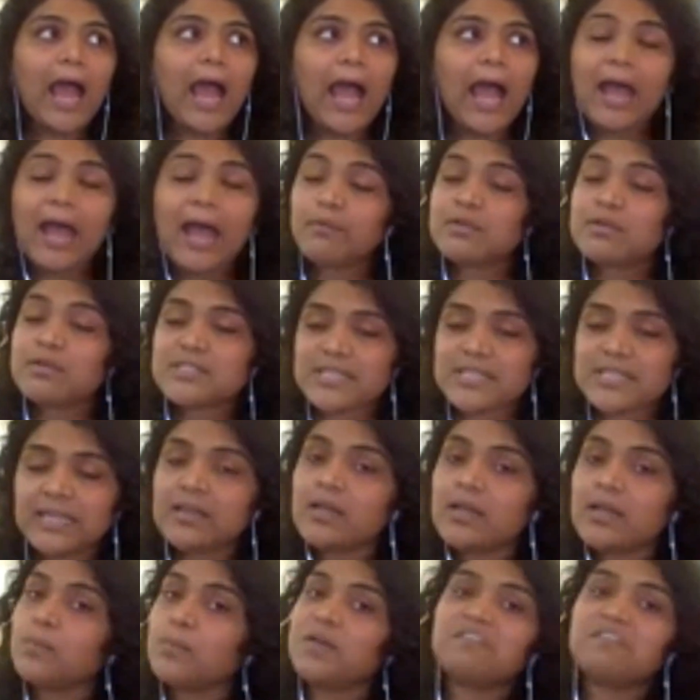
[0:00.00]
I was
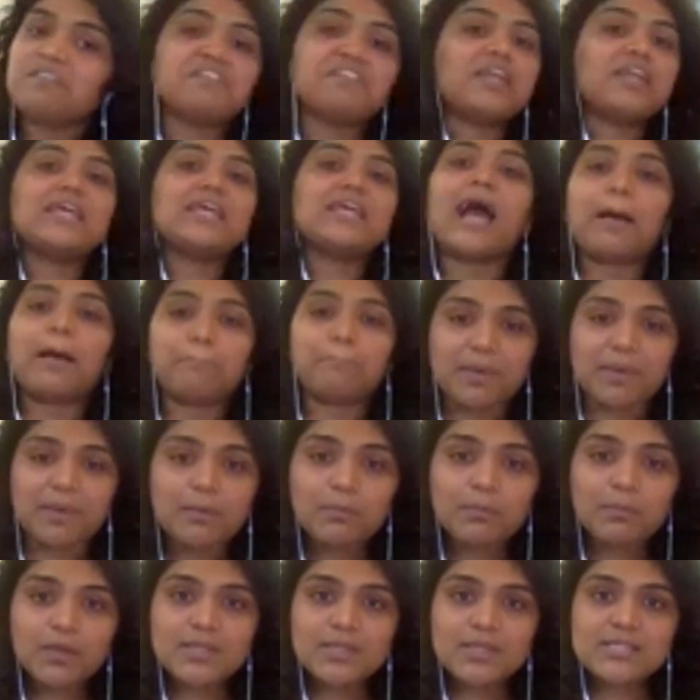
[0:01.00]
in a way very happy
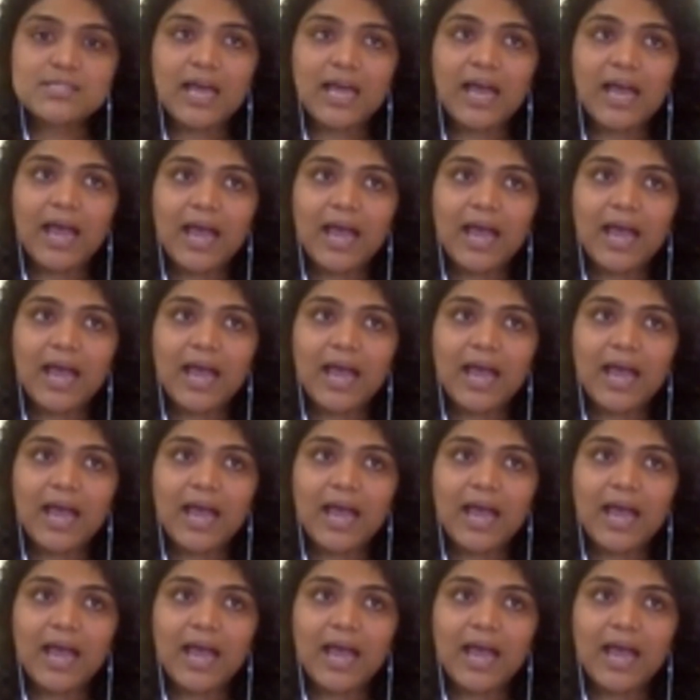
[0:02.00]
because